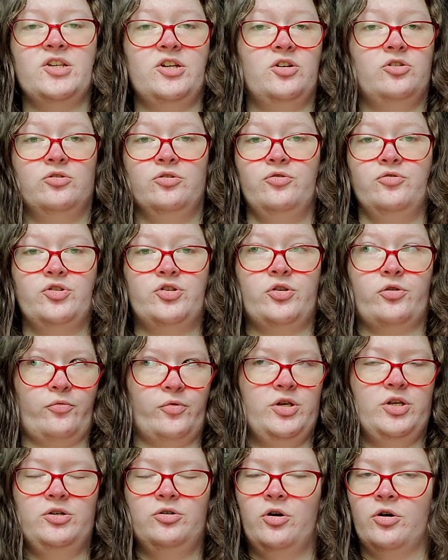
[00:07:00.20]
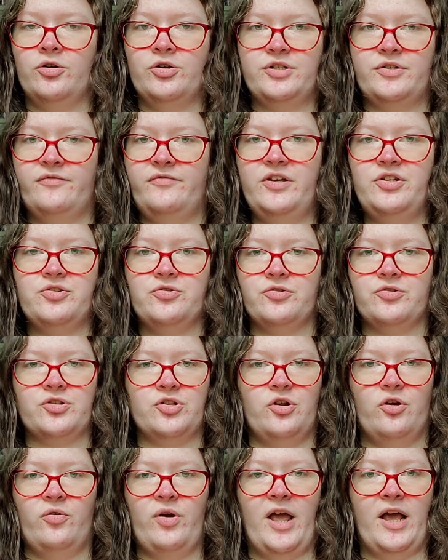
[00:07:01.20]
includes 3 large features
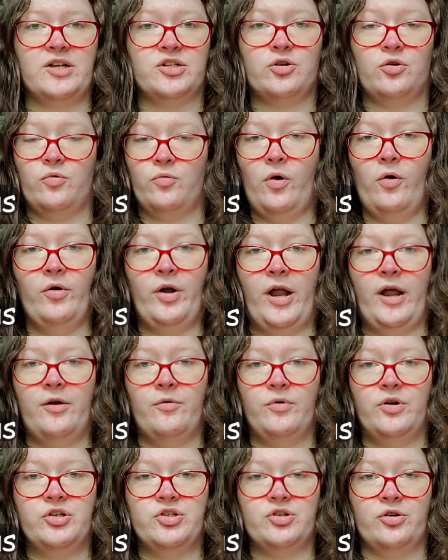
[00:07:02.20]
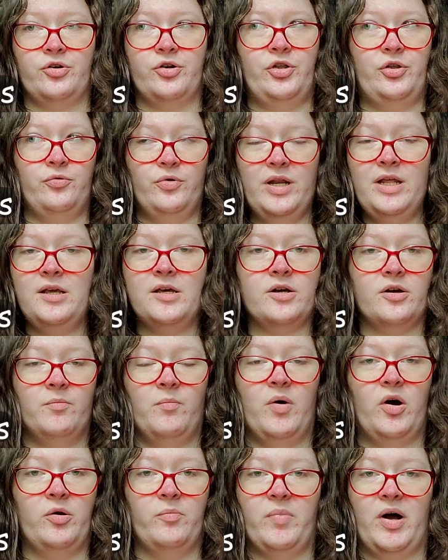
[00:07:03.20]
known as coronae, which are unique
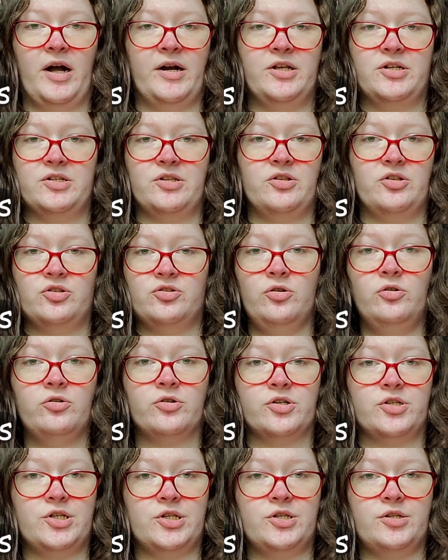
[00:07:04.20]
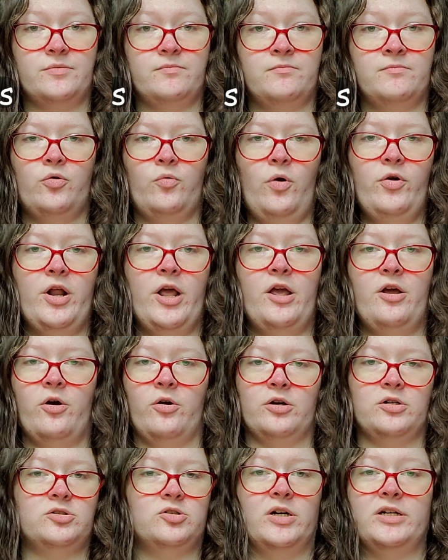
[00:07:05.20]
among bodies in the solar system. Coronae
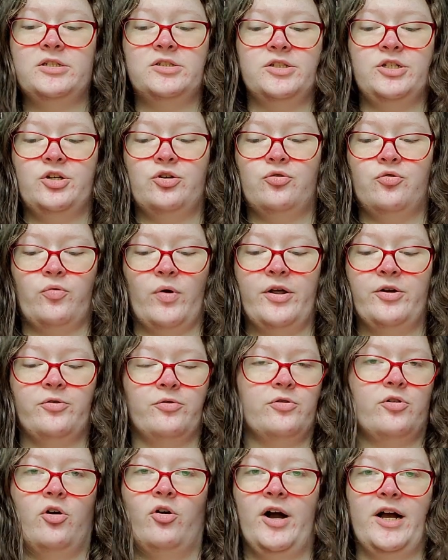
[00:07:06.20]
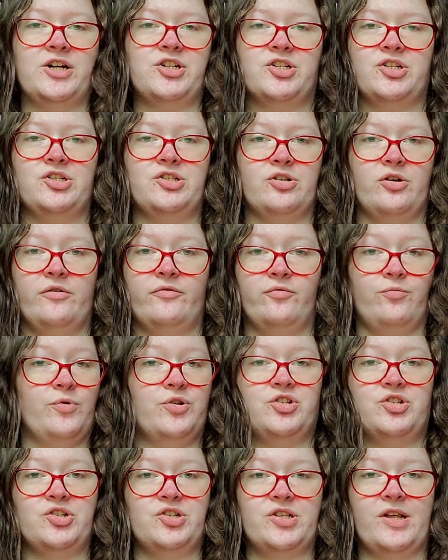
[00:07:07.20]
are lightly cratered collections of
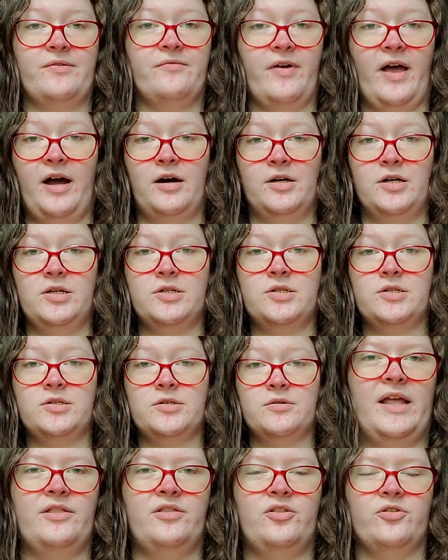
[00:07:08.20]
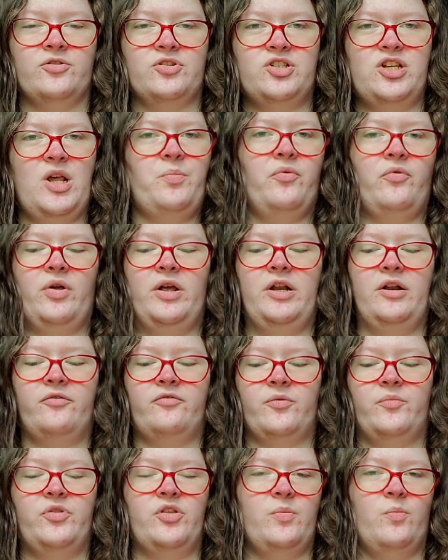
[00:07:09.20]
ridges and valleys, and they're separated
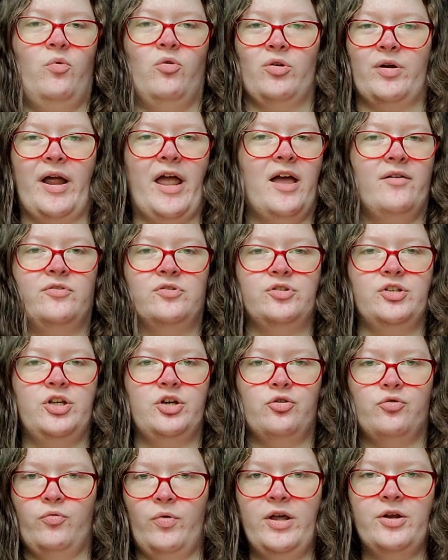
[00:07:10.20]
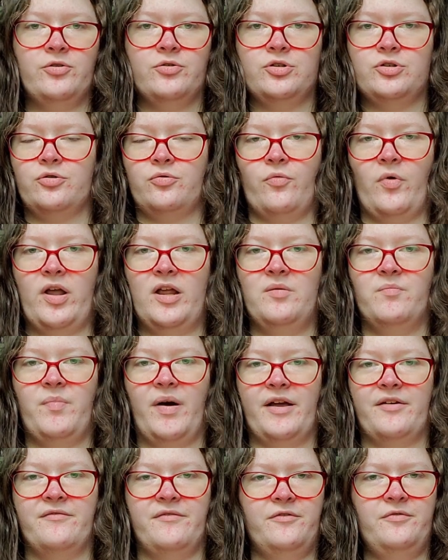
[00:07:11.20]
from the more heavily cratered terrain
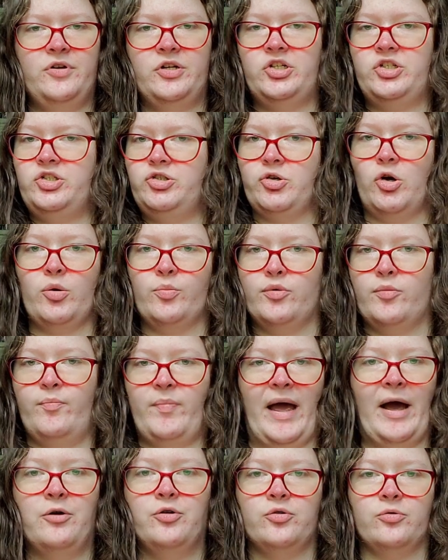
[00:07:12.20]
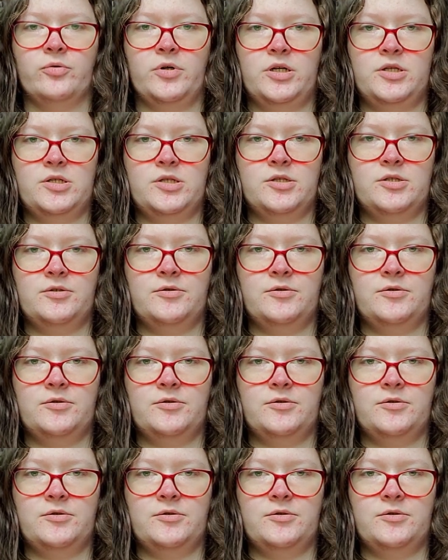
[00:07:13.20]
by very sharp boundaries.